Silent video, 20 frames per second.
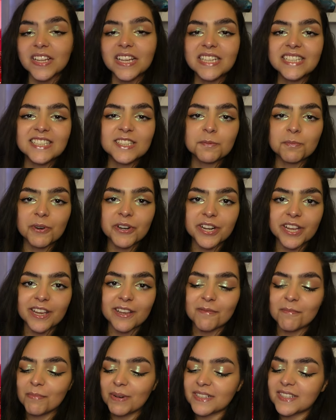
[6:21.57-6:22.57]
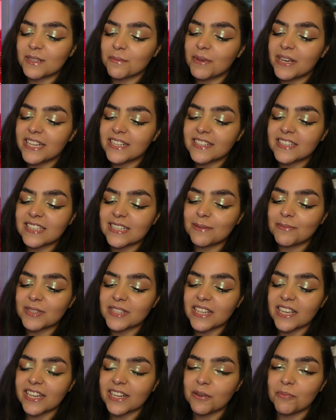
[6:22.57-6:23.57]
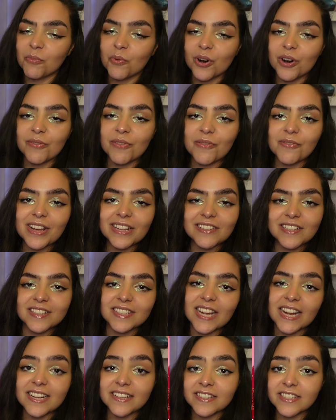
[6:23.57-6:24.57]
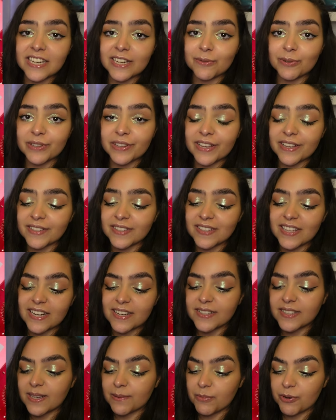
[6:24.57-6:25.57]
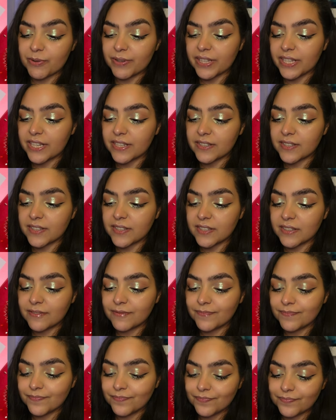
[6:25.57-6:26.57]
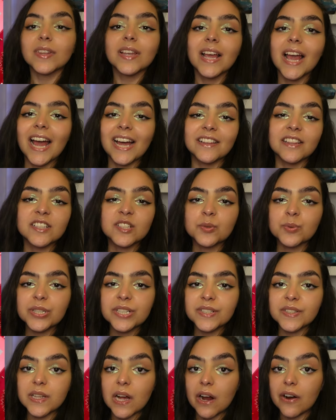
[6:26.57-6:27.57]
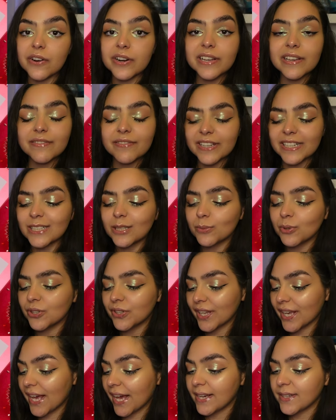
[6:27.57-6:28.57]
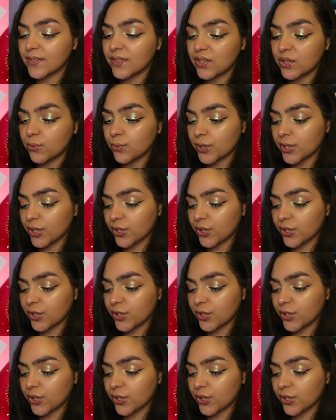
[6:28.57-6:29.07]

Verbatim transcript: It's pretty, but to me it seems like a more of a Valentine's Day release than a summer release. And this one is already available in case you were